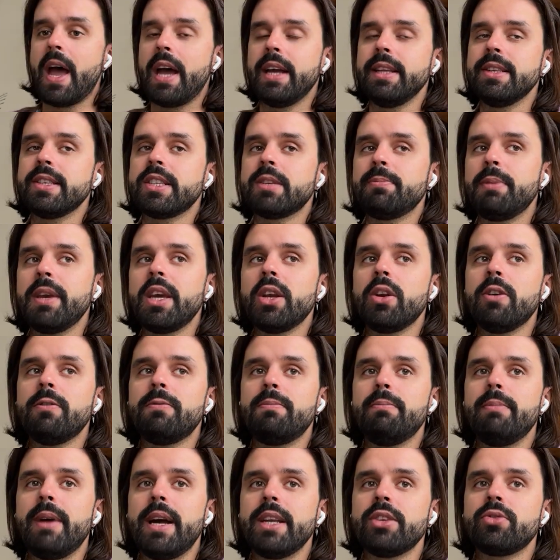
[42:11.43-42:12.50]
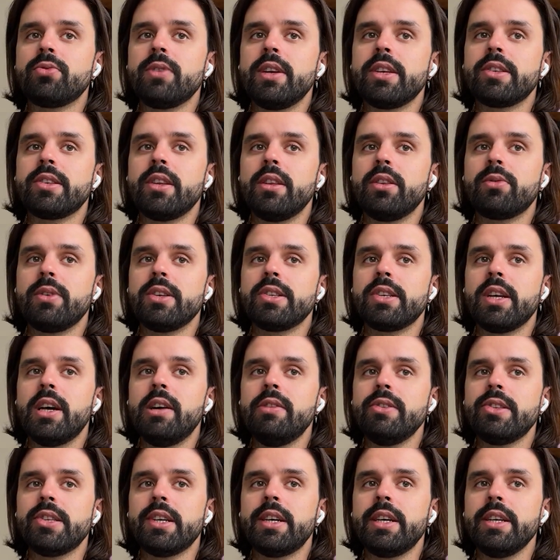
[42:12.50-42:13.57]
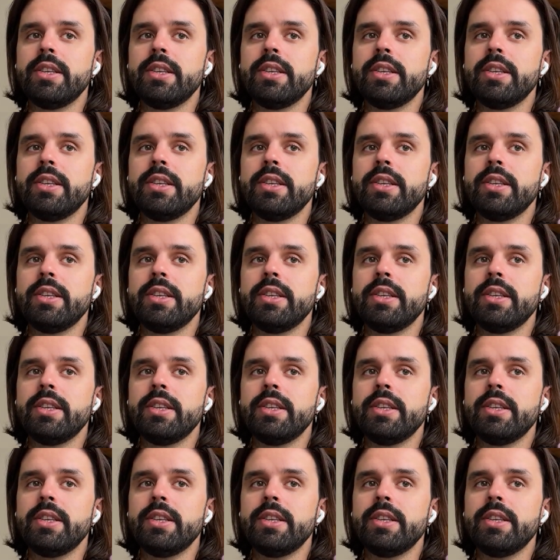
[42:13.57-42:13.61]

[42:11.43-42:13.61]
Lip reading: And speaking of metrics and the results,